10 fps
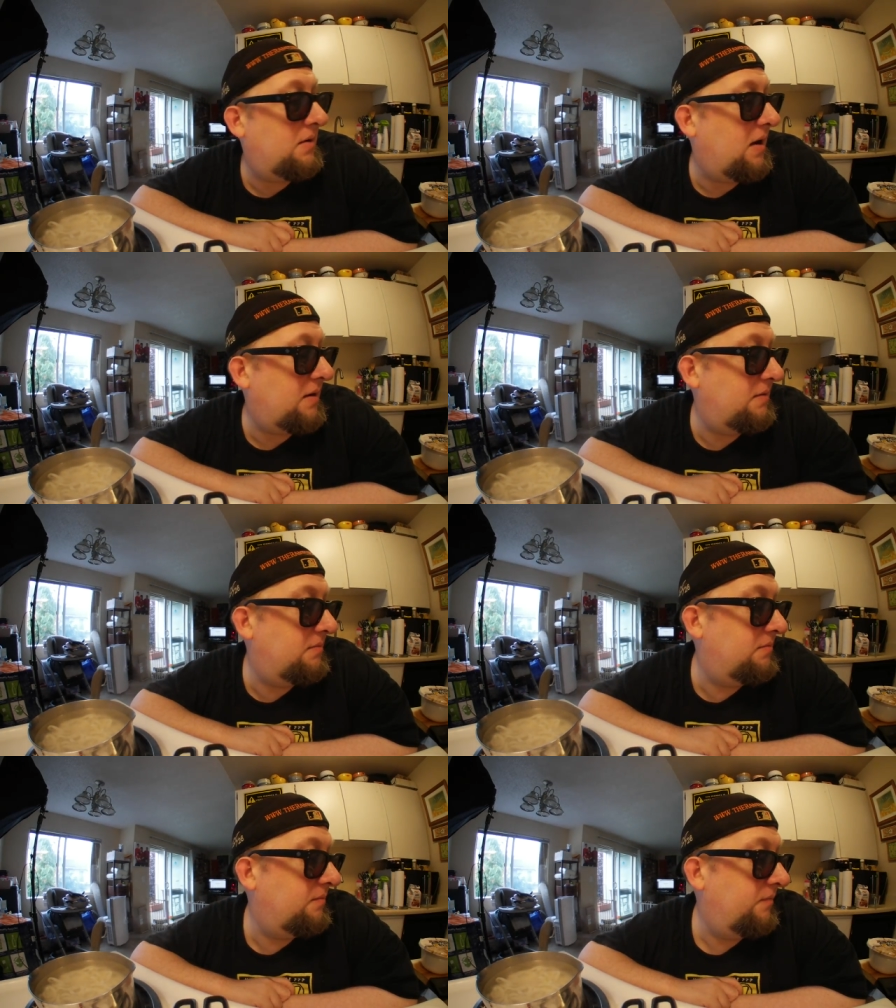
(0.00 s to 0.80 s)
I
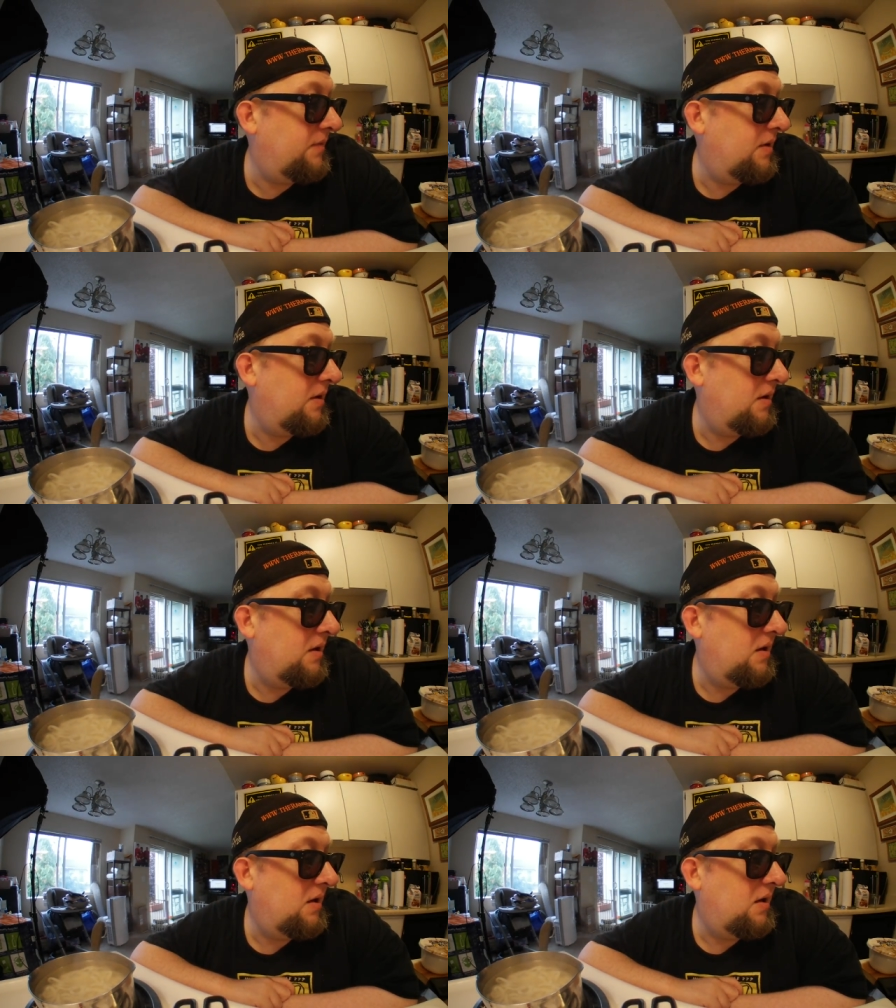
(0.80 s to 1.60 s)
can
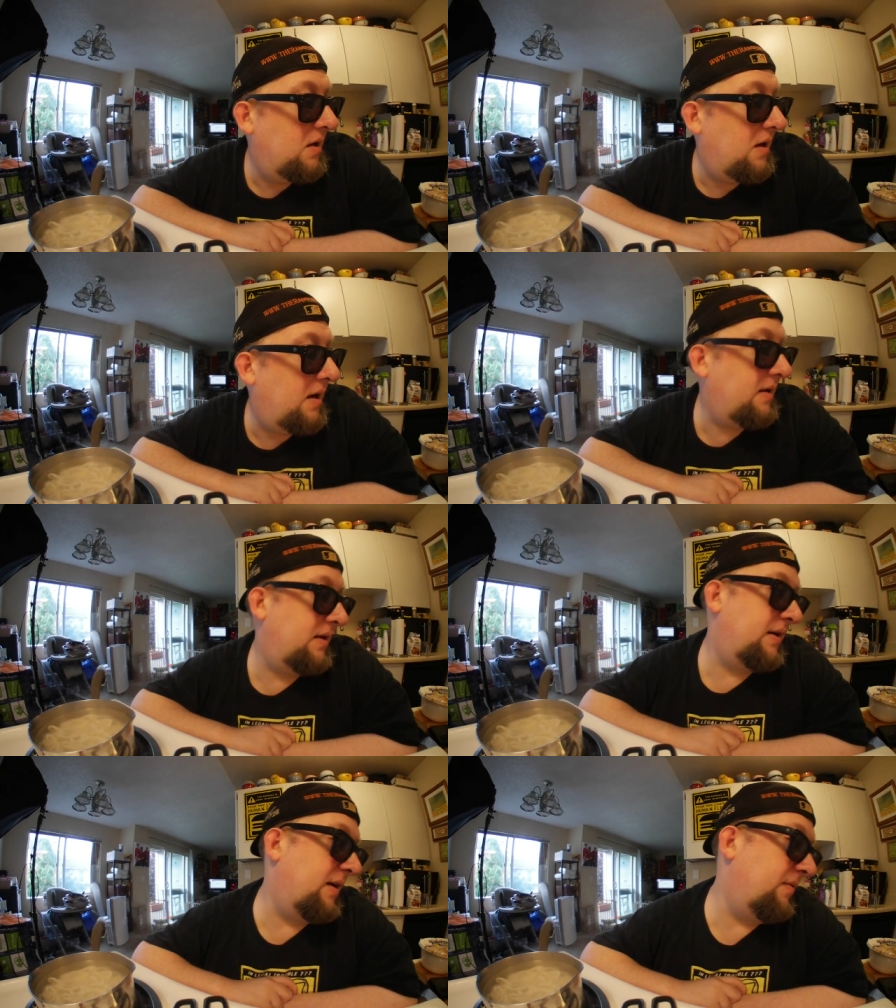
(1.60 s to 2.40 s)

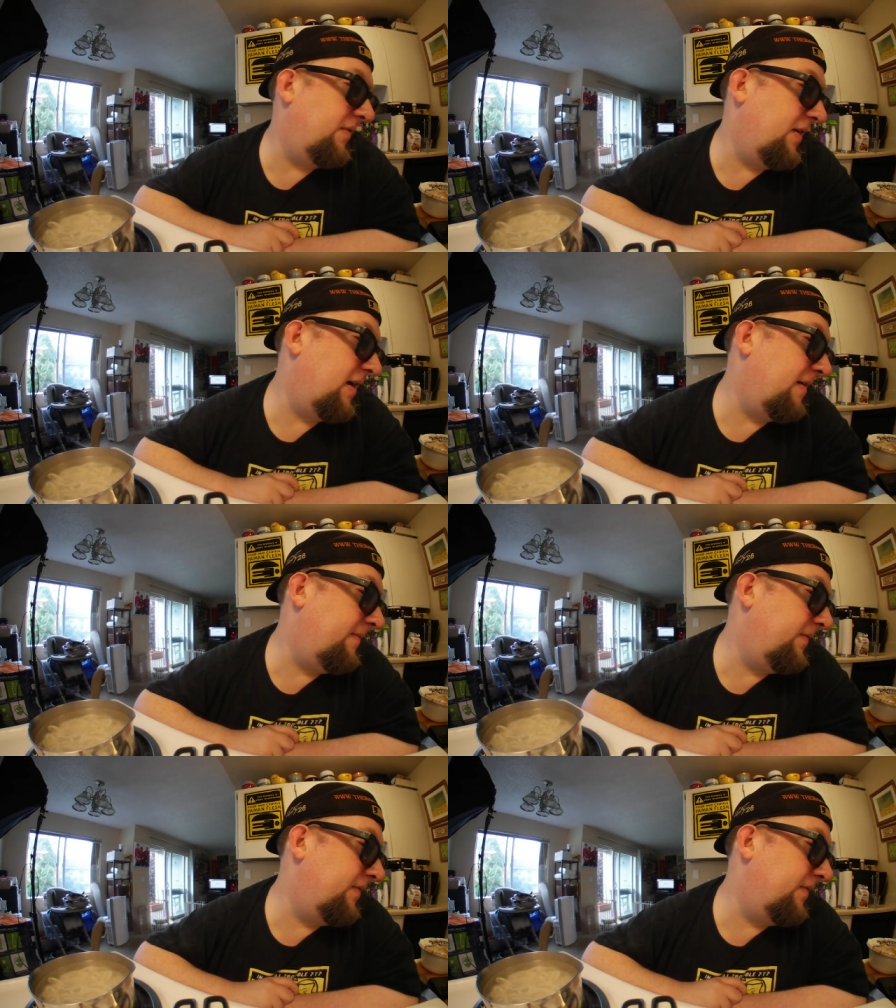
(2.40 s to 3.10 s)
get down with that.